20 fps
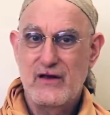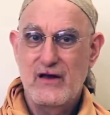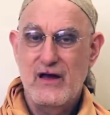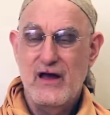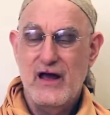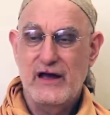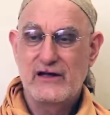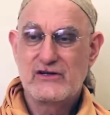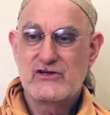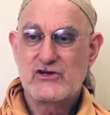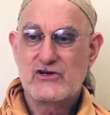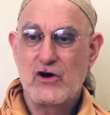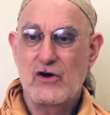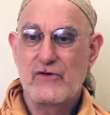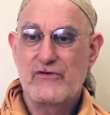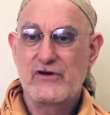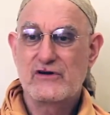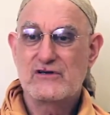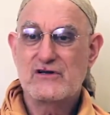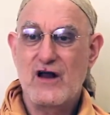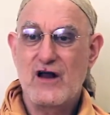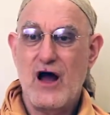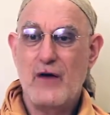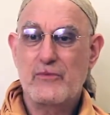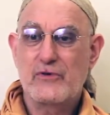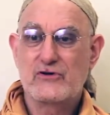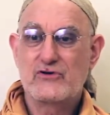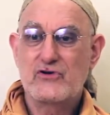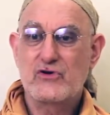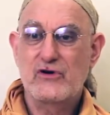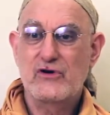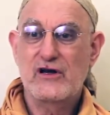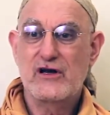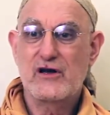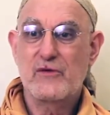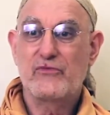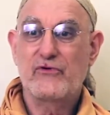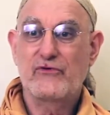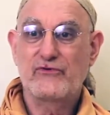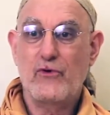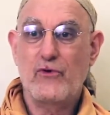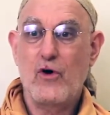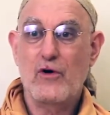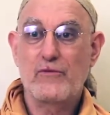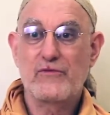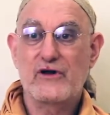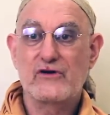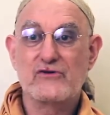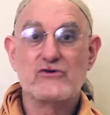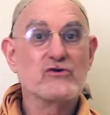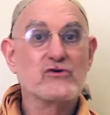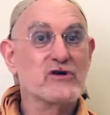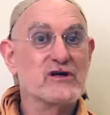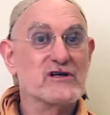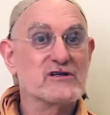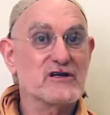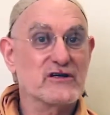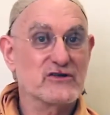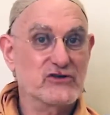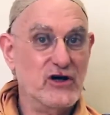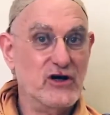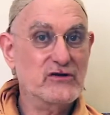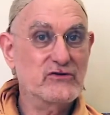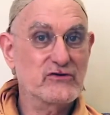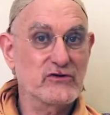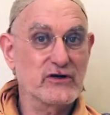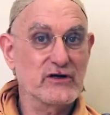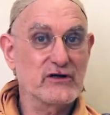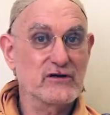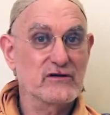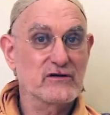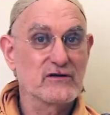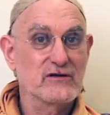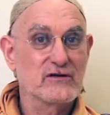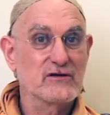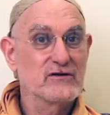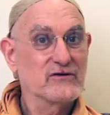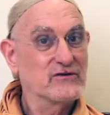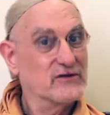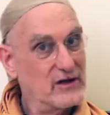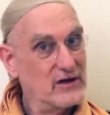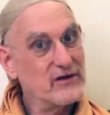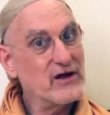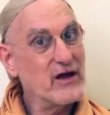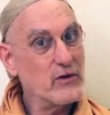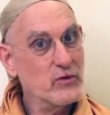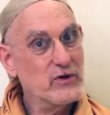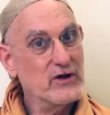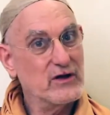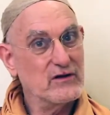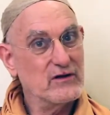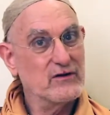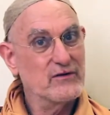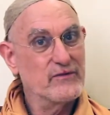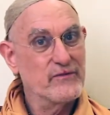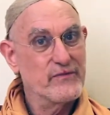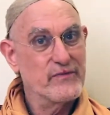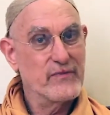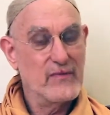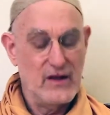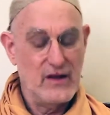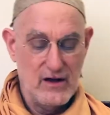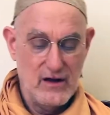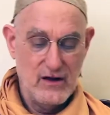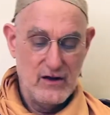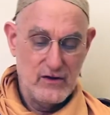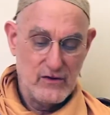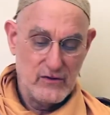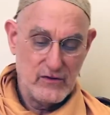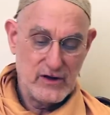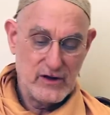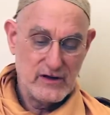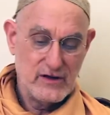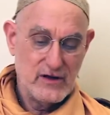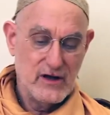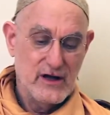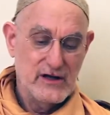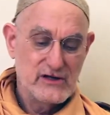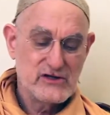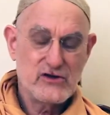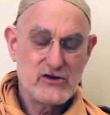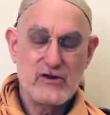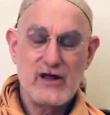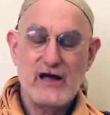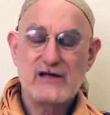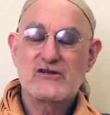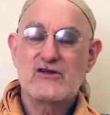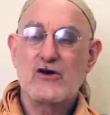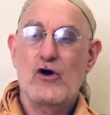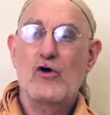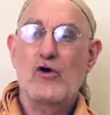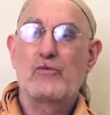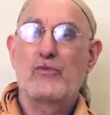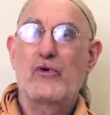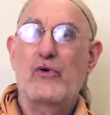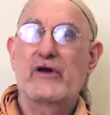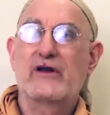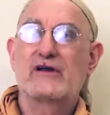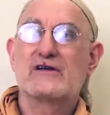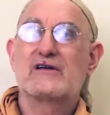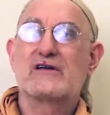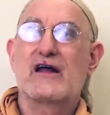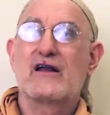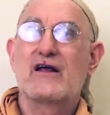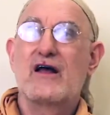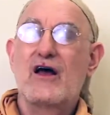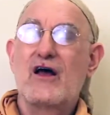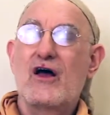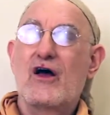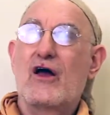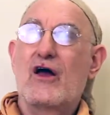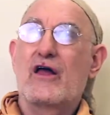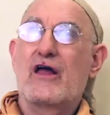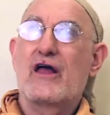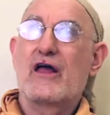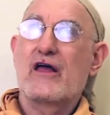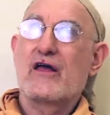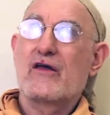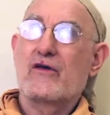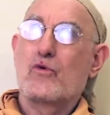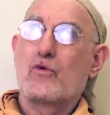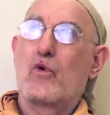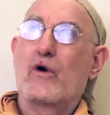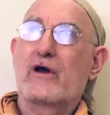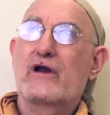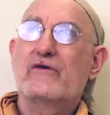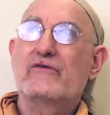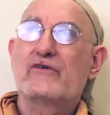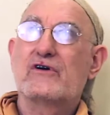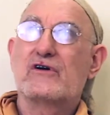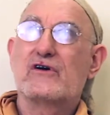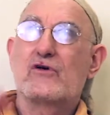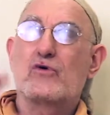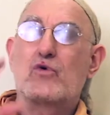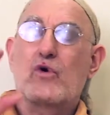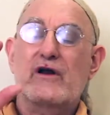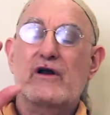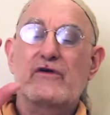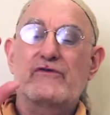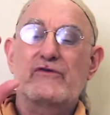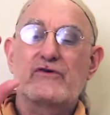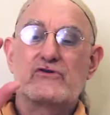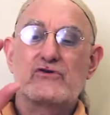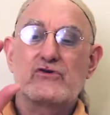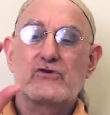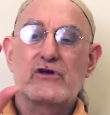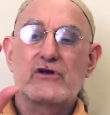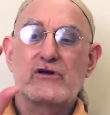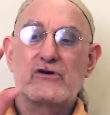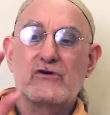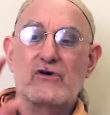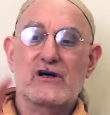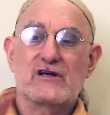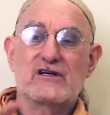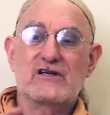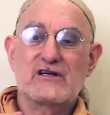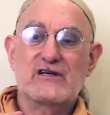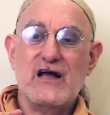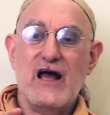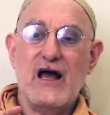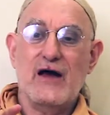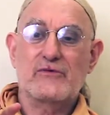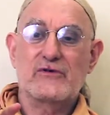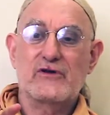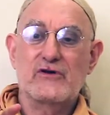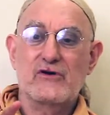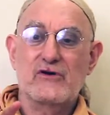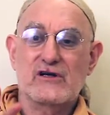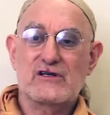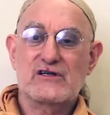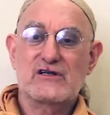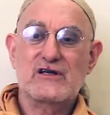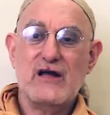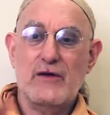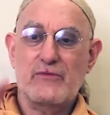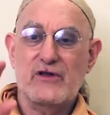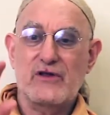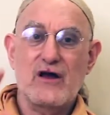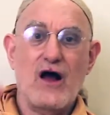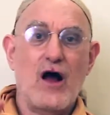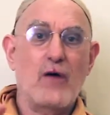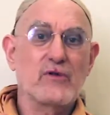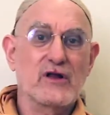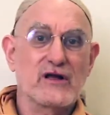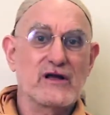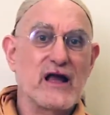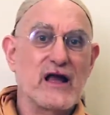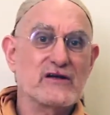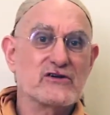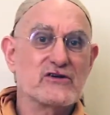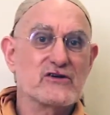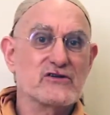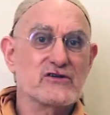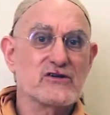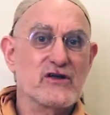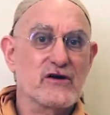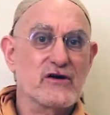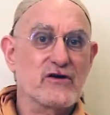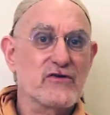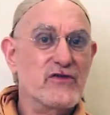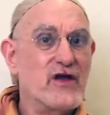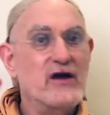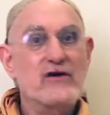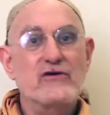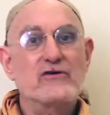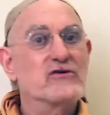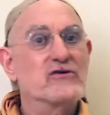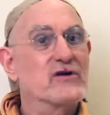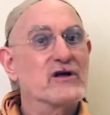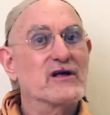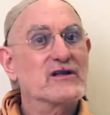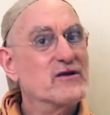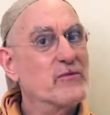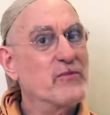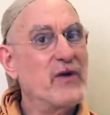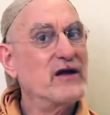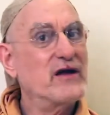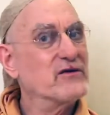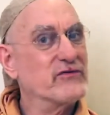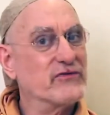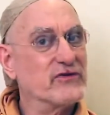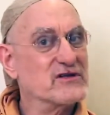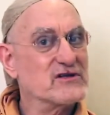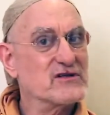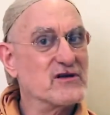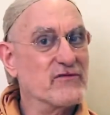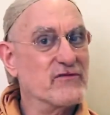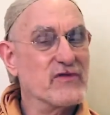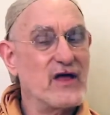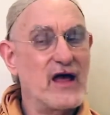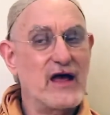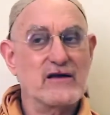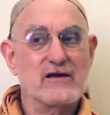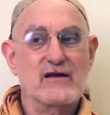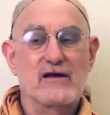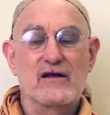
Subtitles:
And so if there's an opportunity to perform their duty as a Kshatriya, then they will. Right? So that's the whole point, is that whatever duty you accept the obligations that are there, and you get the benefits of that.